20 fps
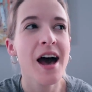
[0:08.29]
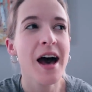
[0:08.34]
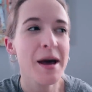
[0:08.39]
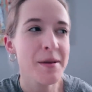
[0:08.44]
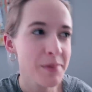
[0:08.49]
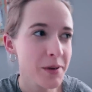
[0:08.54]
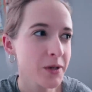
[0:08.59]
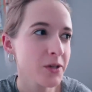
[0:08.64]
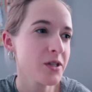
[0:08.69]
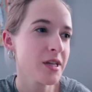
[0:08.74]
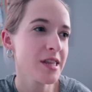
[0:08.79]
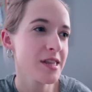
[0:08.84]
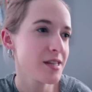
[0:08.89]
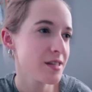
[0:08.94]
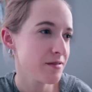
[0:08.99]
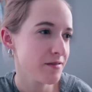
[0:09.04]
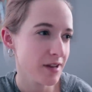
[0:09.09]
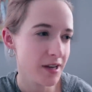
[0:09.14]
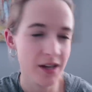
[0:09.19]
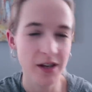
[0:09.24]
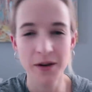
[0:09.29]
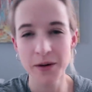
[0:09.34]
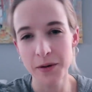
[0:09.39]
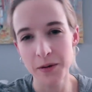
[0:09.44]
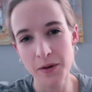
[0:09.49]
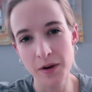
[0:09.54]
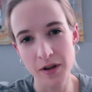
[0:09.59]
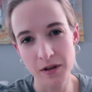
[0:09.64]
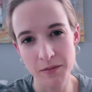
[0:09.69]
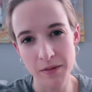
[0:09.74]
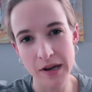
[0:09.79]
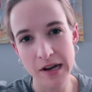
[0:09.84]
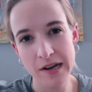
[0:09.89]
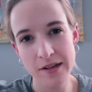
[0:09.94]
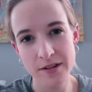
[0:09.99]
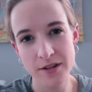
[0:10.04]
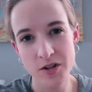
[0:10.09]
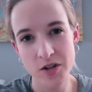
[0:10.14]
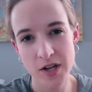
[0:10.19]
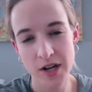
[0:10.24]
I posted this video on my
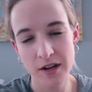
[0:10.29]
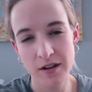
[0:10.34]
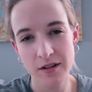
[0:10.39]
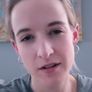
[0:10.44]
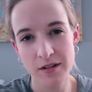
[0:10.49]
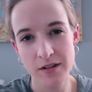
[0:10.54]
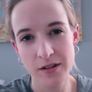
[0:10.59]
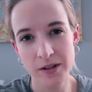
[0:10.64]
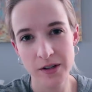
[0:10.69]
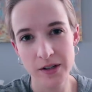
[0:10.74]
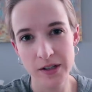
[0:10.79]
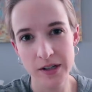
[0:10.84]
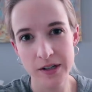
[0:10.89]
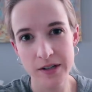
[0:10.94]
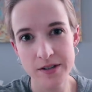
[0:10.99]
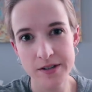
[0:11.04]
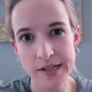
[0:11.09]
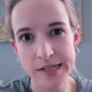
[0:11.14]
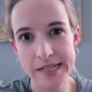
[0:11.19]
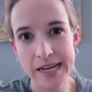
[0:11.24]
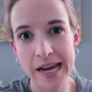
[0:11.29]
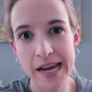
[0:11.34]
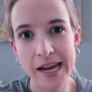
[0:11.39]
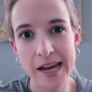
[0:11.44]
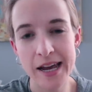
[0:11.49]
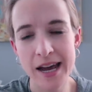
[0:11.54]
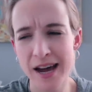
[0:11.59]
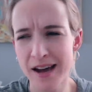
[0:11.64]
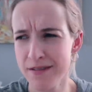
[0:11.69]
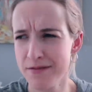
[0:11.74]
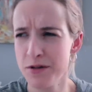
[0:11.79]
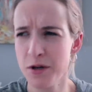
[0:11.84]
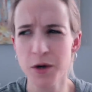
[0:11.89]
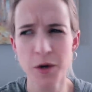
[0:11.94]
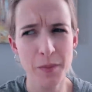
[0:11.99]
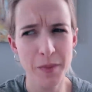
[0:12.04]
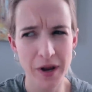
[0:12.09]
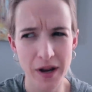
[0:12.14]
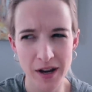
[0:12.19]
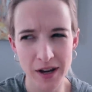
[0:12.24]
other channel earlier today after
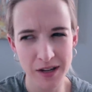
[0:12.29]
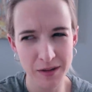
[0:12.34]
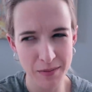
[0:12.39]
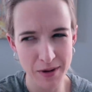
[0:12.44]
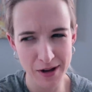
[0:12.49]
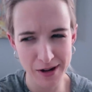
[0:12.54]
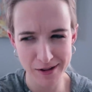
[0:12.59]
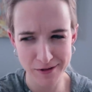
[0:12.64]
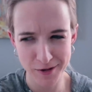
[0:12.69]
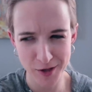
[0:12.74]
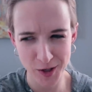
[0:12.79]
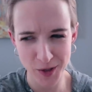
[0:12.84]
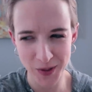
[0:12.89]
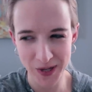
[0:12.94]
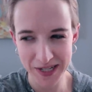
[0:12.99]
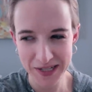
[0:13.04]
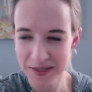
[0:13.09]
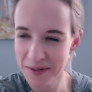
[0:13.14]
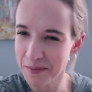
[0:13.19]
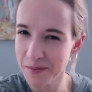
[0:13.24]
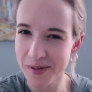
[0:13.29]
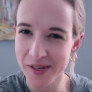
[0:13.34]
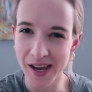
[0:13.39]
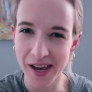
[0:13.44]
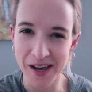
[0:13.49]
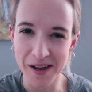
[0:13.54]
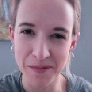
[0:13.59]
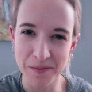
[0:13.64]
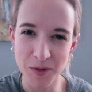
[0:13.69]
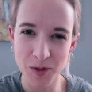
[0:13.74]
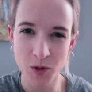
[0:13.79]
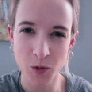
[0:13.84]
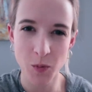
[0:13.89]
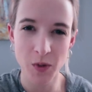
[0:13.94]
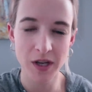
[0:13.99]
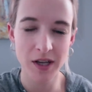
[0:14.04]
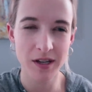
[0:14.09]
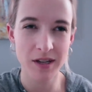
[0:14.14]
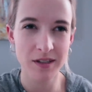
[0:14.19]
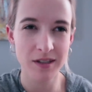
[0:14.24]
debating about it for quite some time just
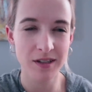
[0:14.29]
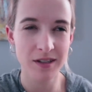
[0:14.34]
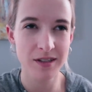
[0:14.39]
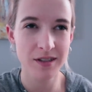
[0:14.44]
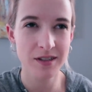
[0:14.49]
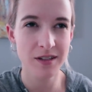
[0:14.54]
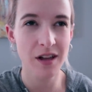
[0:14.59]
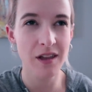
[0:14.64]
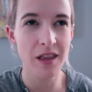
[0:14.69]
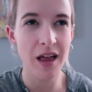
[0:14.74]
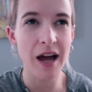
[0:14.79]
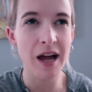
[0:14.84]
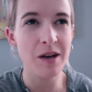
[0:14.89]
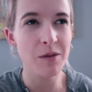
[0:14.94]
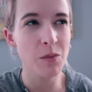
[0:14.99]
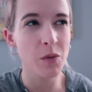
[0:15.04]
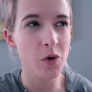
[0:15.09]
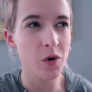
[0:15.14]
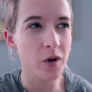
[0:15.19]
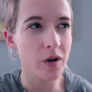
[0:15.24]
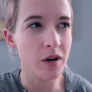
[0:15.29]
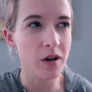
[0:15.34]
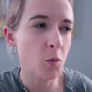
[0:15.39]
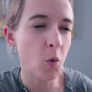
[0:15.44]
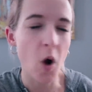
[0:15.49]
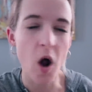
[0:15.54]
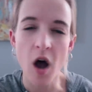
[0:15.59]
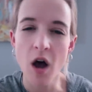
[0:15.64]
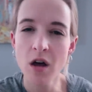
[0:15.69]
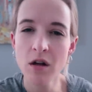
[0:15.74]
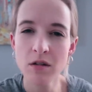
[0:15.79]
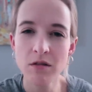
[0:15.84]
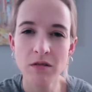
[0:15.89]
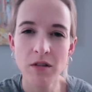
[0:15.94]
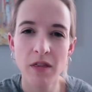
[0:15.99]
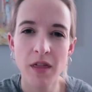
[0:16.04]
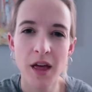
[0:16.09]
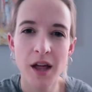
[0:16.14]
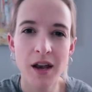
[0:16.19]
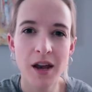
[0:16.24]
because it's a lot more raw
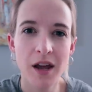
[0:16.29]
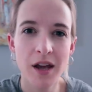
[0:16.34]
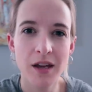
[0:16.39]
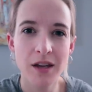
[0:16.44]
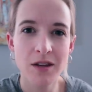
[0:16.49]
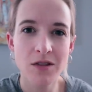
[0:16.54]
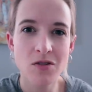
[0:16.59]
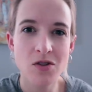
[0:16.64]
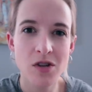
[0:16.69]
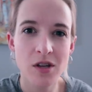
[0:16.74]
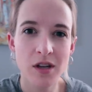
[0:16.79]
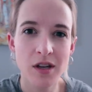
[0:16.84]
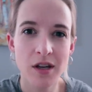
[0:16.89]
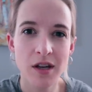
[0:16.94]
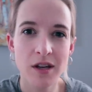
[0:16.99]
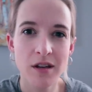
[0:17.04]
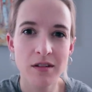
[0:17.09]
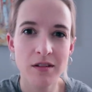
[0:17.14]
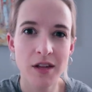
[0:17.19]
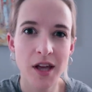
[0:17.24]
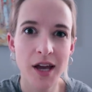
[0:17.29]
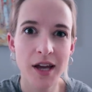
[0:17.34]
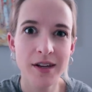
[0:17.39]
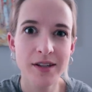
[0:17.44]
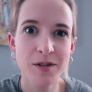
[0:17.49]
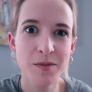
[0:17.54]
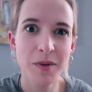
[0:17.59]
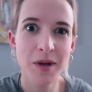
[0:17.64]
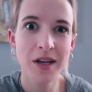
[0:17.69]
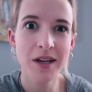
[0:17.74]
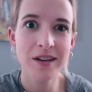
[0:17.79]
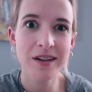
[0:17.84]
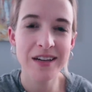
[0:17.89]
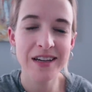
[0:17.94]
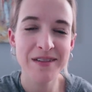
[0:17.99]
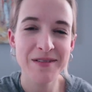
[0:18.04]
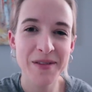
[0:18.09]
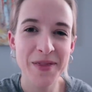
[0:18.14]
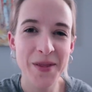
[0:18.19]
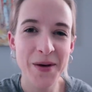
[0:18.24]
than I usually like to be
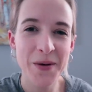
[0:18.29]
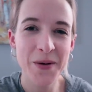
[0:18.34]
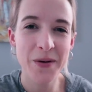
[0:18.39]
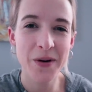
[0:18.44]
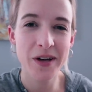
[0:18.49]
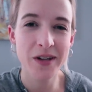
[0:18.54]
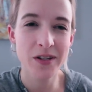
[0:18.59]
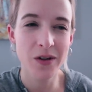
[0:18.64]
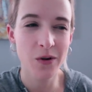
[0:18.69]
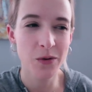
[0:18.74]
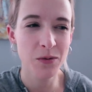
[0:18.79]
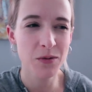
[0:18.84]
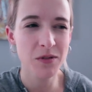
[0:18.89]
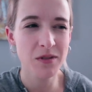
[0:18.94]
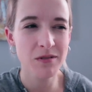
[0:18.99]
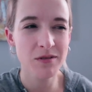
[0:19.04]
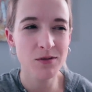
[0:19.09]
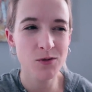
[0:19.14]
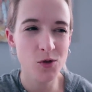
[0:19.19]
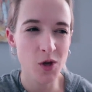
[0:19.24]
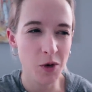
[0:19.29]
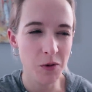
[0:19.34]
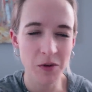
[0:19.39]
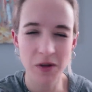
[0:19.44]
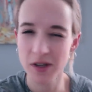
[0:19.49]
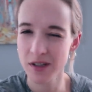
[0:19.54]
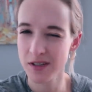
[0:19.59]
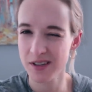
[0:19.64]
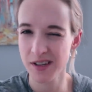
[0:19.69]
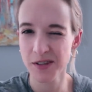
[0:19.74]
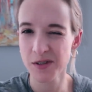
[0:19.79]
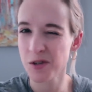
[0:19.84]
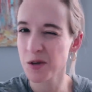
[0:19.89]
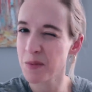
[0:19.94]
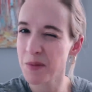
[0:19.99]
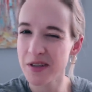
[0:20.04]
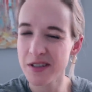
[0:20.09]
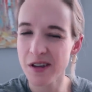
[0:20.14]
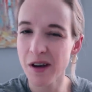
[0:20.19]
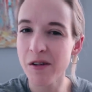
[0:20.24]
even though I don't generally censor
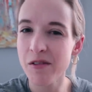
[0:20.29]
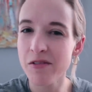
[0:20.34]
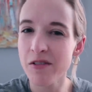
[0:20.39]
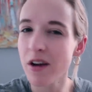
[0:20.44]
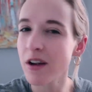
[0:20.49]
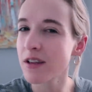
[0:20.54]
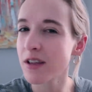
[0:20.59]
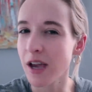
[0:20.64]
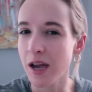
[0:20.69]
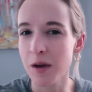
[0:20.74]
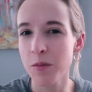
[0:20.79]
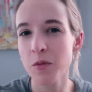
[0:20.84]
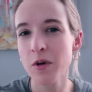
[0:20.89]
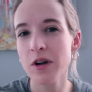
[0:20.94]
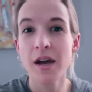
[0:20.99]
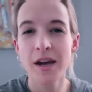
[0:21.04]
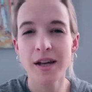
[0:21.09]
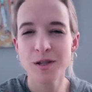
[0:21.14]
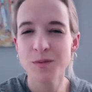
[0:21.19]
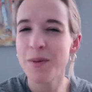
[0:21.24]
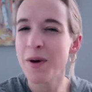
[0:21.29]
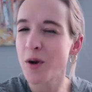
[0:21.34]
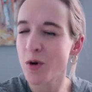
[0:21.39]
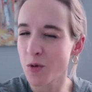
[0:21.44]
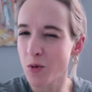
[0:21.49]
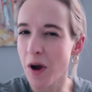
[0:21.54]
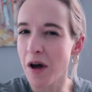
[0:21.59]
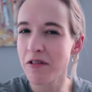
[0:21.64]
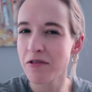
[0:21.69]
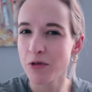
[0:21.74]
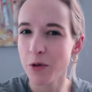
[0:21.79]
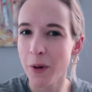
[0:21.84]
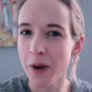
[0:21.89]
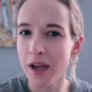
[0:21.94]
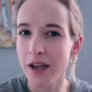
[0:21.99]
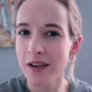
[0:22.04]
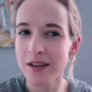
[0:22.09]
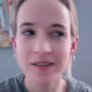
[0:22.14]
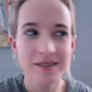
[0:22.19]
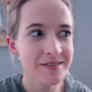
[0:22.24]
myself on camera. It's been a rough
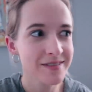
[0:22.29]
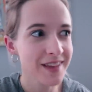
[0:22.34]
week.